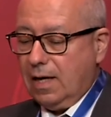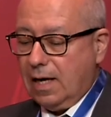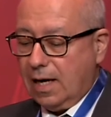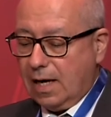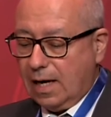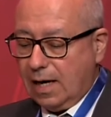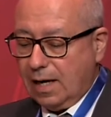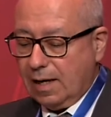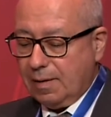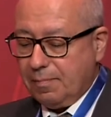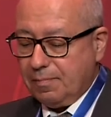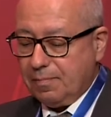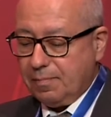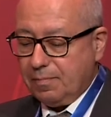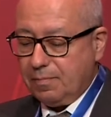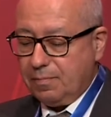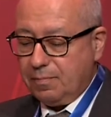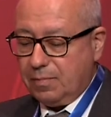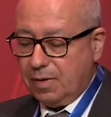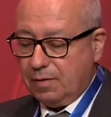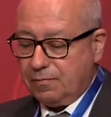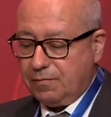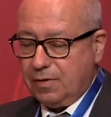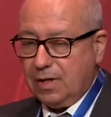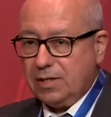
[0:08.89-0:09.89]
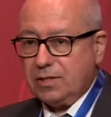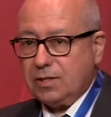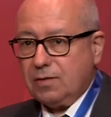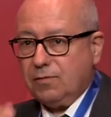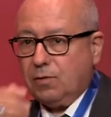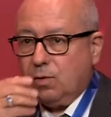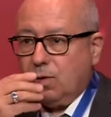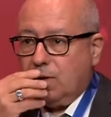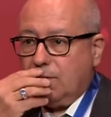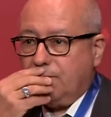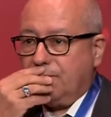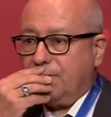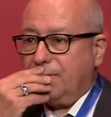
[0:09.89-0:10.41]
But first of
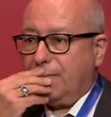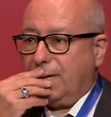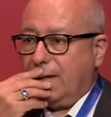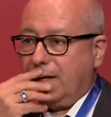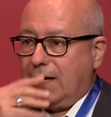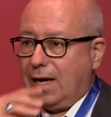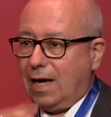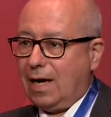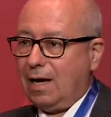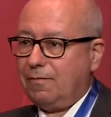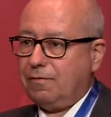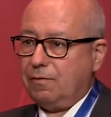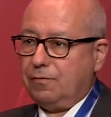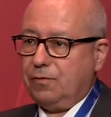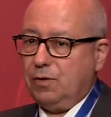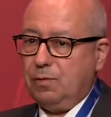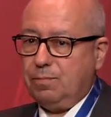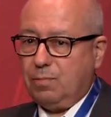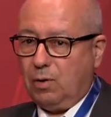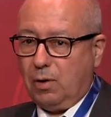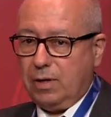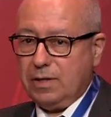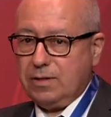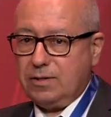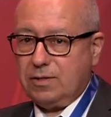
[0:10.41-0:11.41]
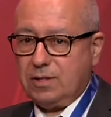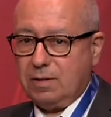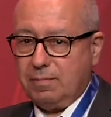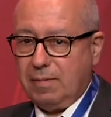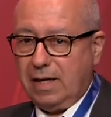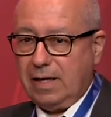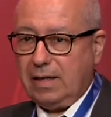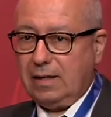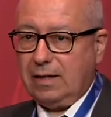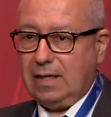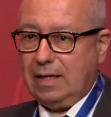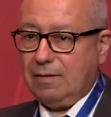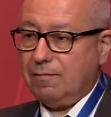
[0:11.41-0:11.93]
all, and I have a few points to
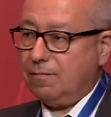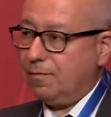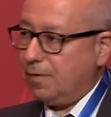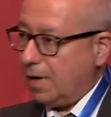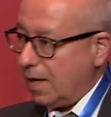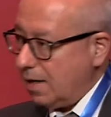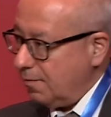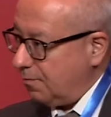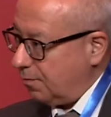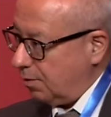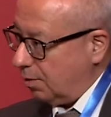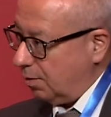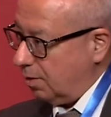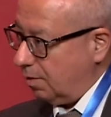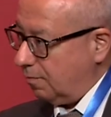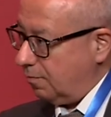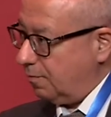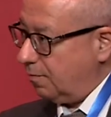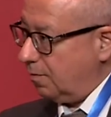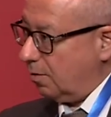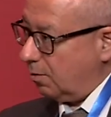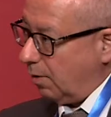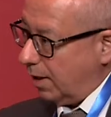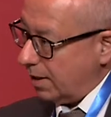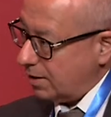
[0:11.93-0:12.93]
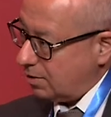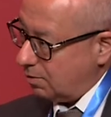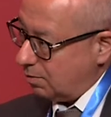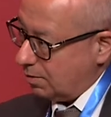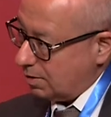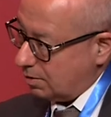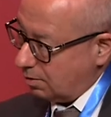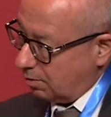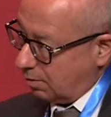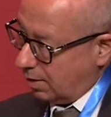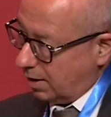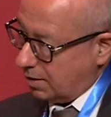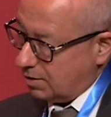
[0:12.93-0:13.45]
make in favor of greater
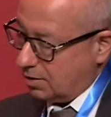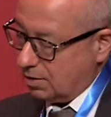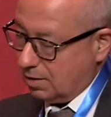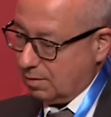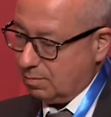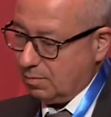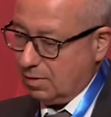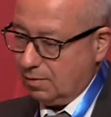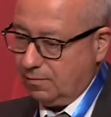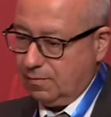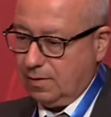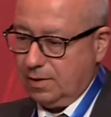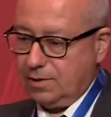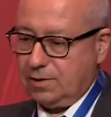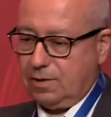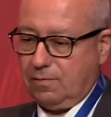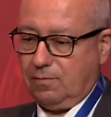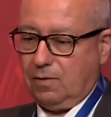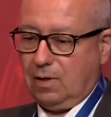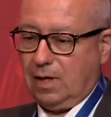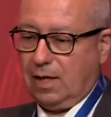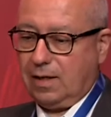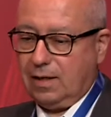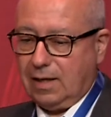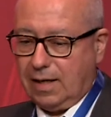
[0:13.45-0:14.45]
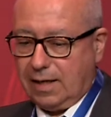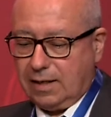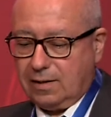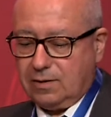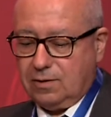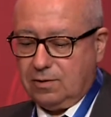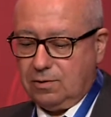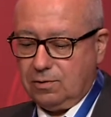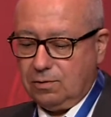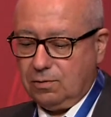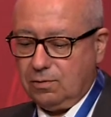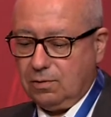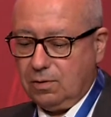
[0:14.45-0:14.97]
integration, but first of all, I'd like
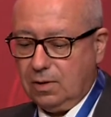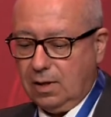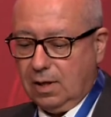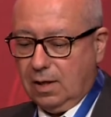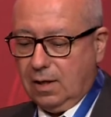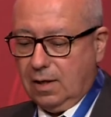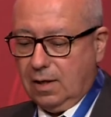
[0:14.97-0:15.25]
to